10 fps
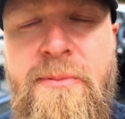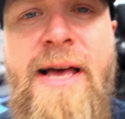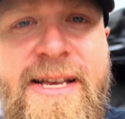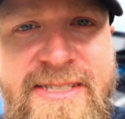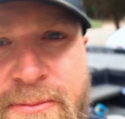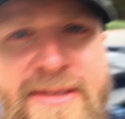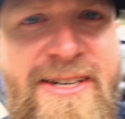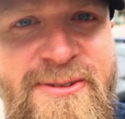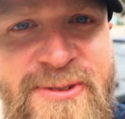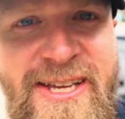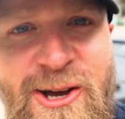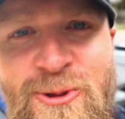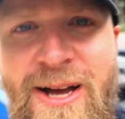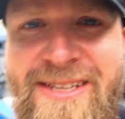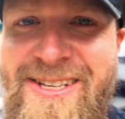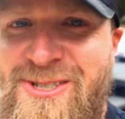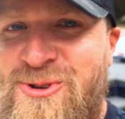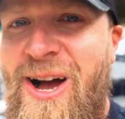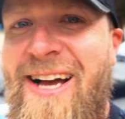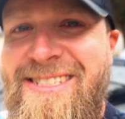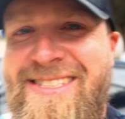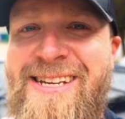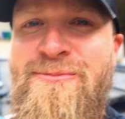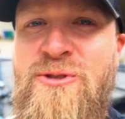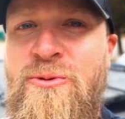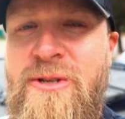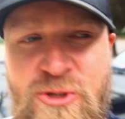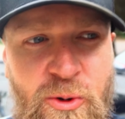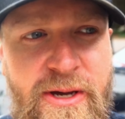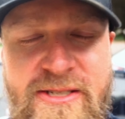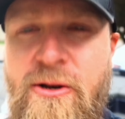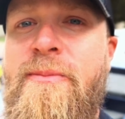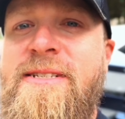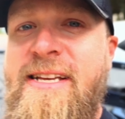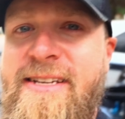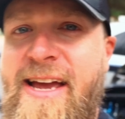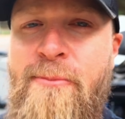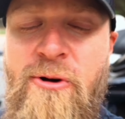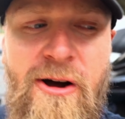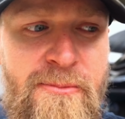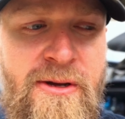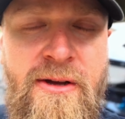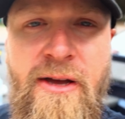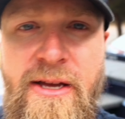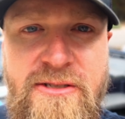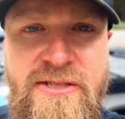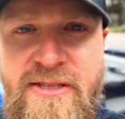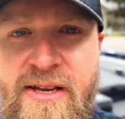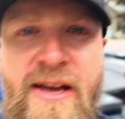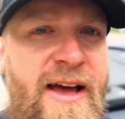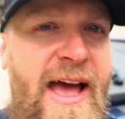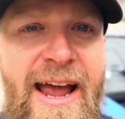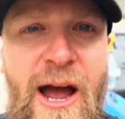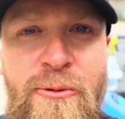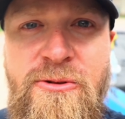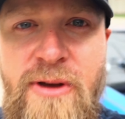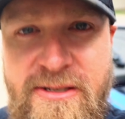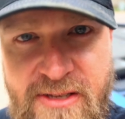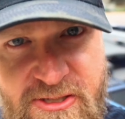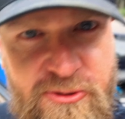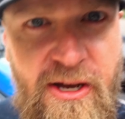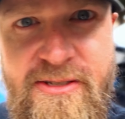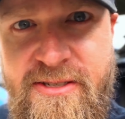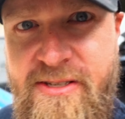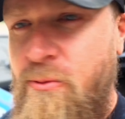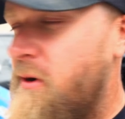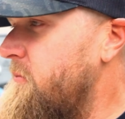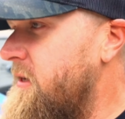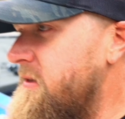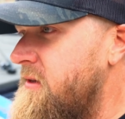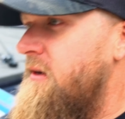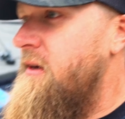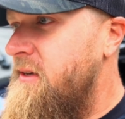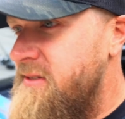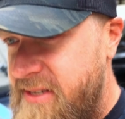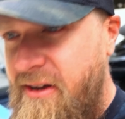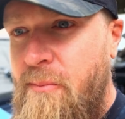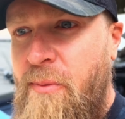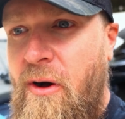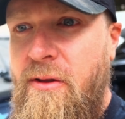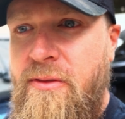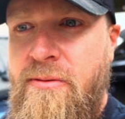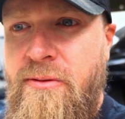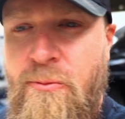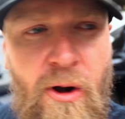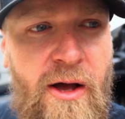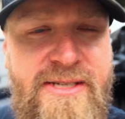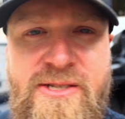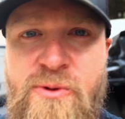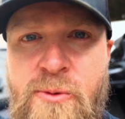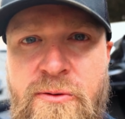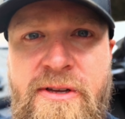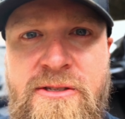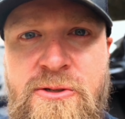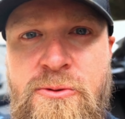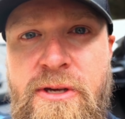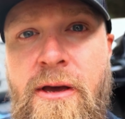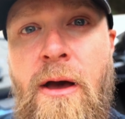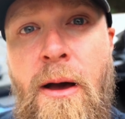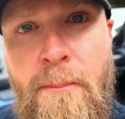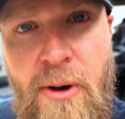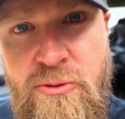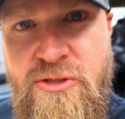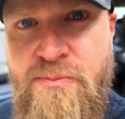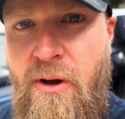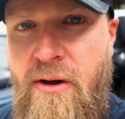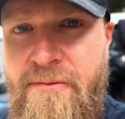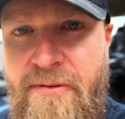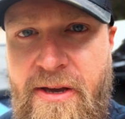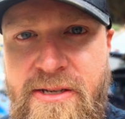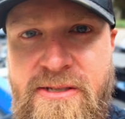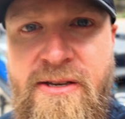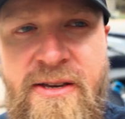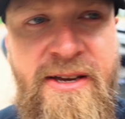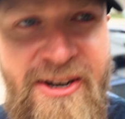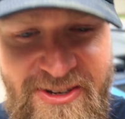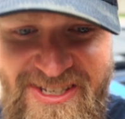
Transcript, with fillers: Last time I did a video like this, you guys seemed to enjoy it, so I'm gonna set the camera up and just hang out with you guys, let you guys see what I'm getting set up on the rods as we move into the post-spawn phase here in